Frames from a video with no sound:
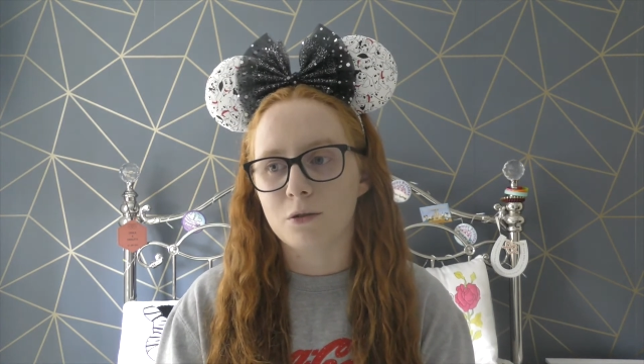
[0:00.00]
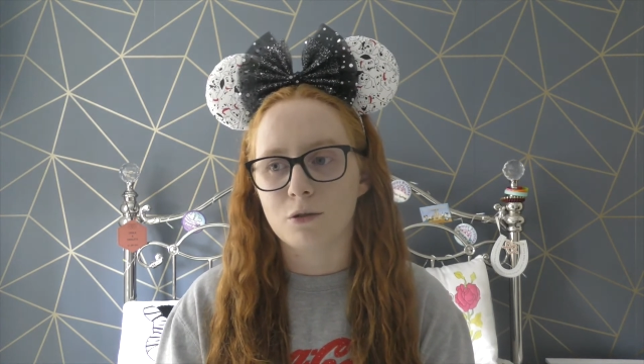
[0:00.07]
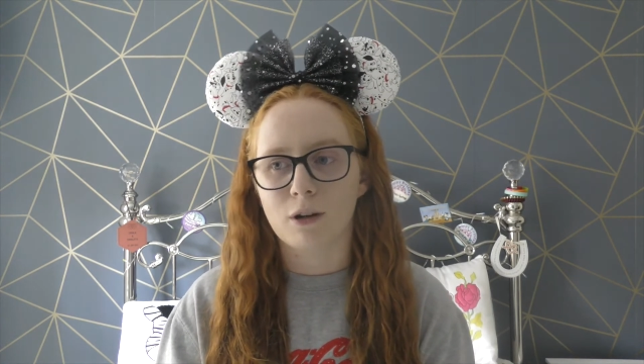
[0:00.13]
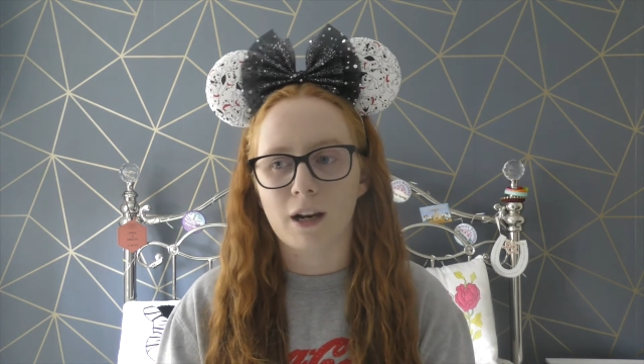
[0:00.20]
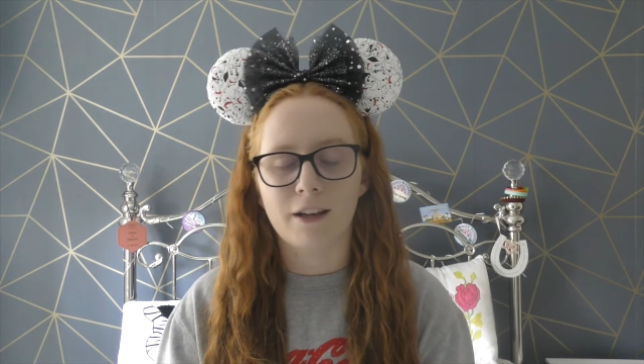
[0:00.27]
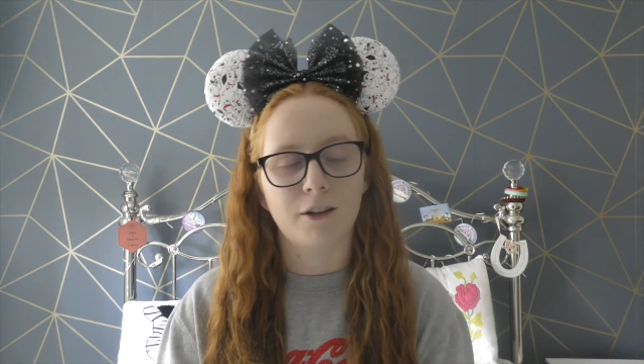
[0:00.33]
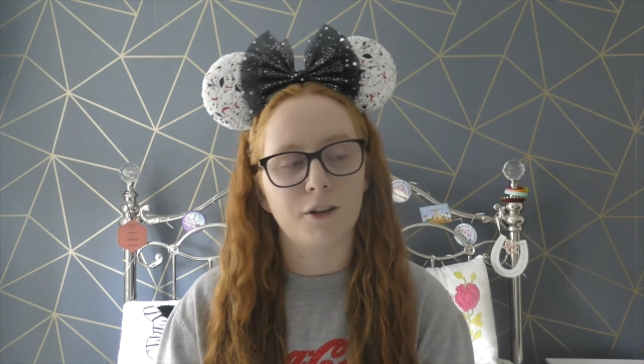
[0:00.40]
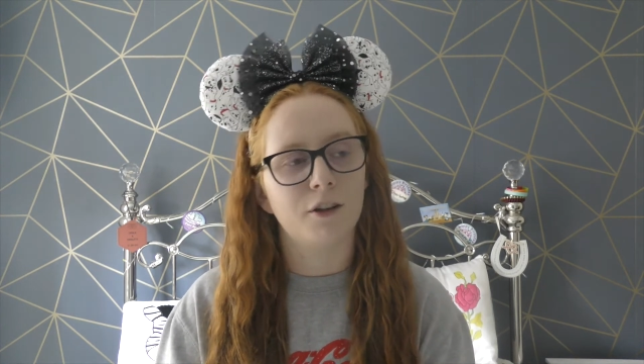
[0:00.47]

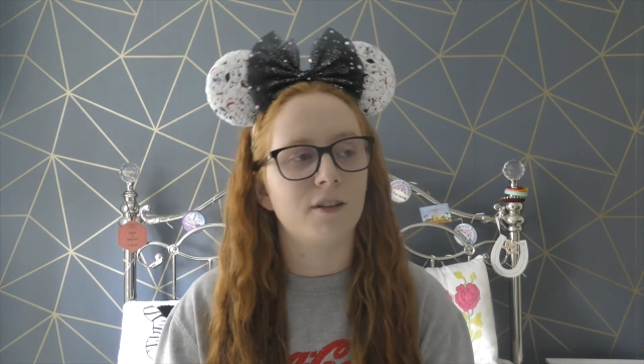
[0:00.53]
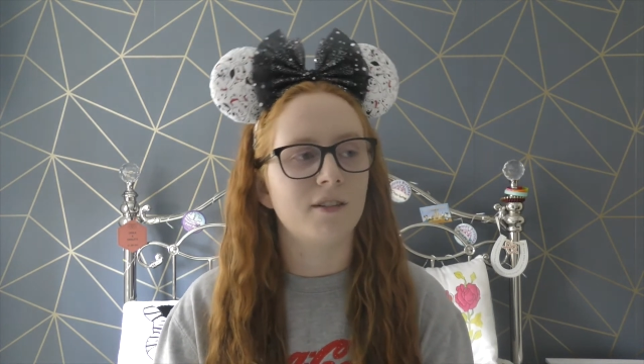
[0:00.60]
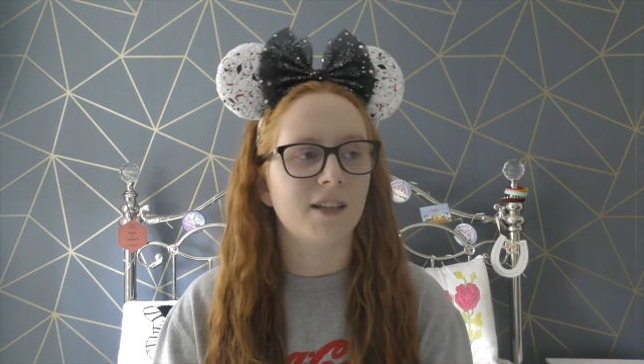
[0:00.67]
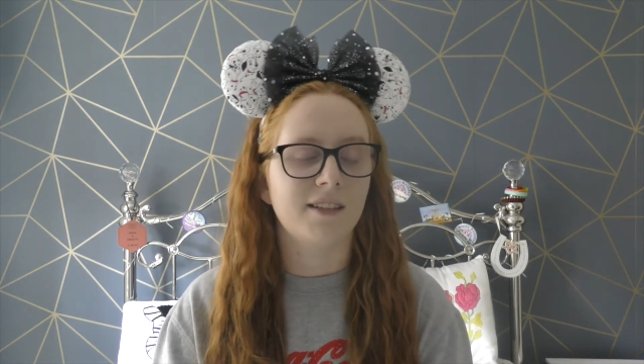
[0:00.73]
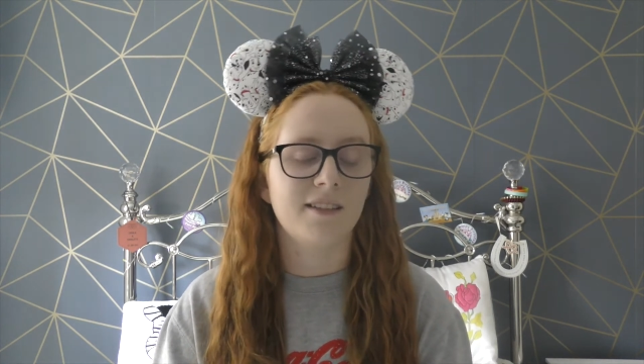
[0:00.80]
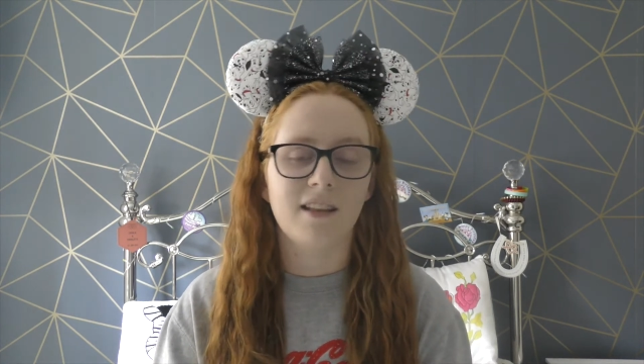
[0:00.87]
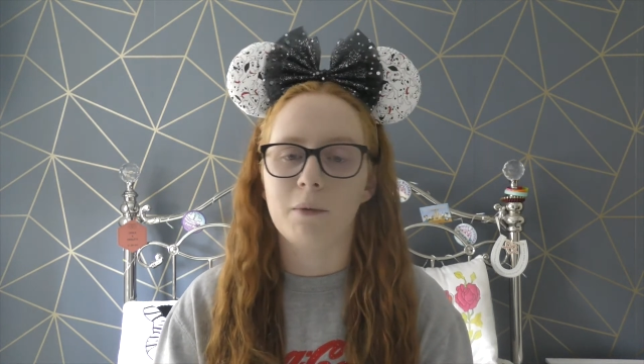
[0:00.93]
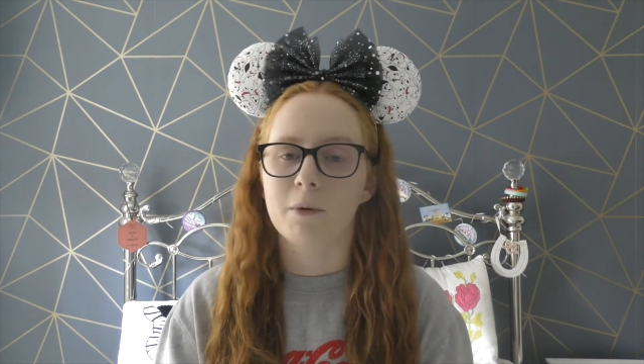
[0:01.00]
Orlando could have
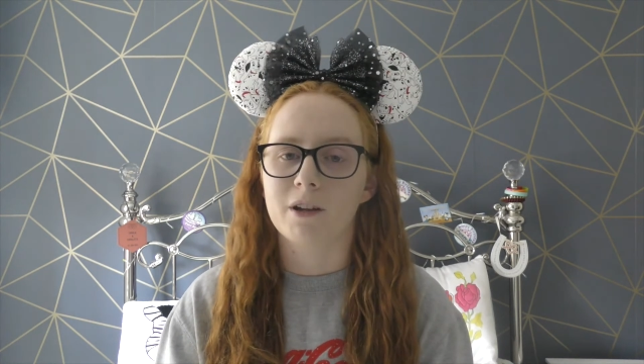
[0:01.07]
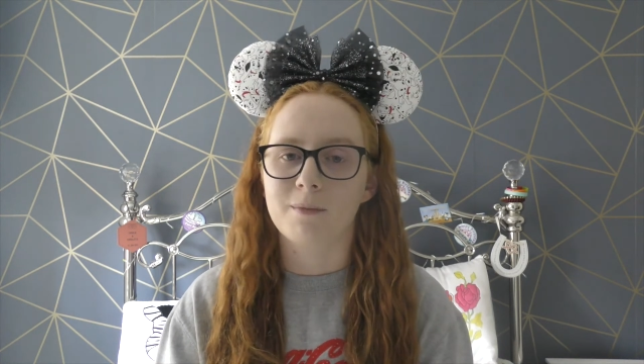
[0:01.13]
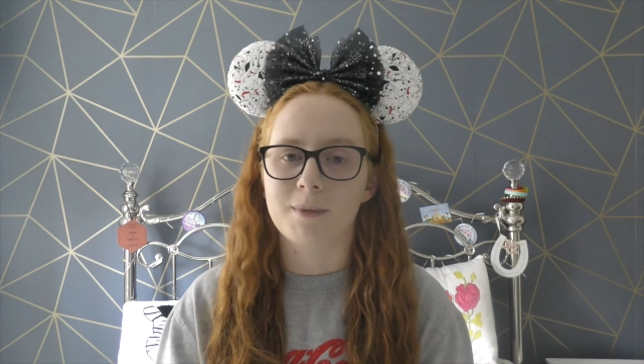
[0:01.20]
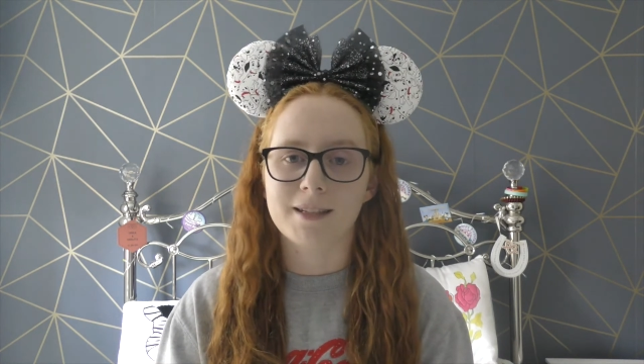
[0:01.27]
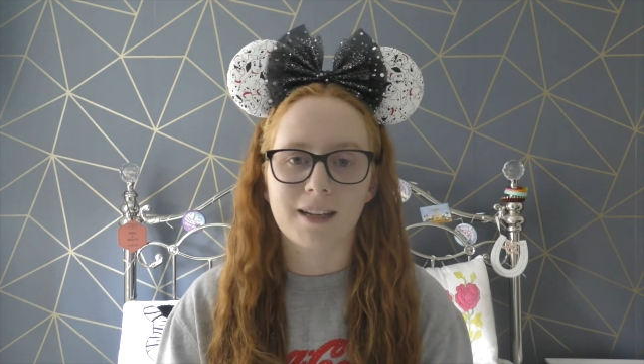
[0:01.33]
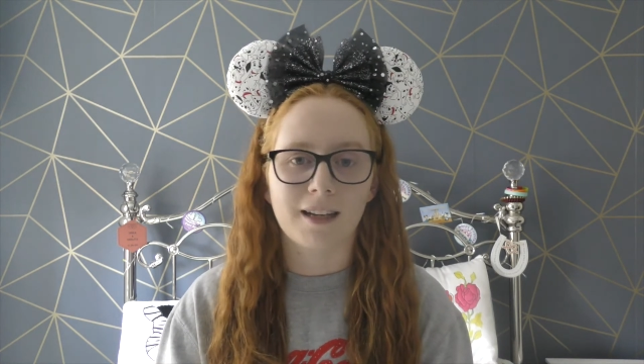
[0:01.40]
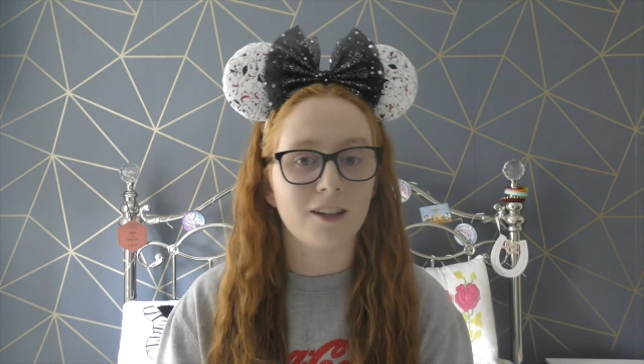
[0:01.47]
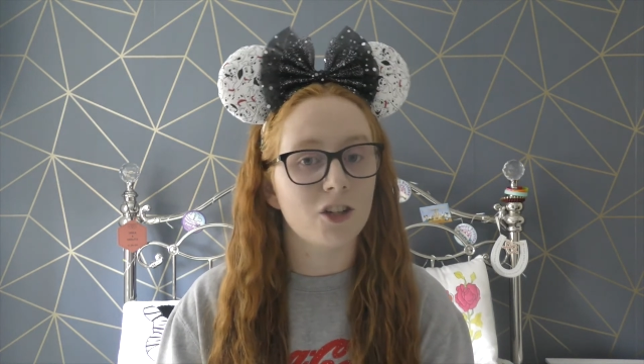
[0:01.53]
said that they were going to be
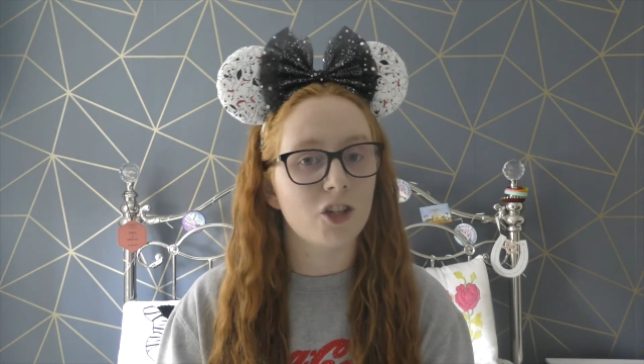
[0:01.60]
staying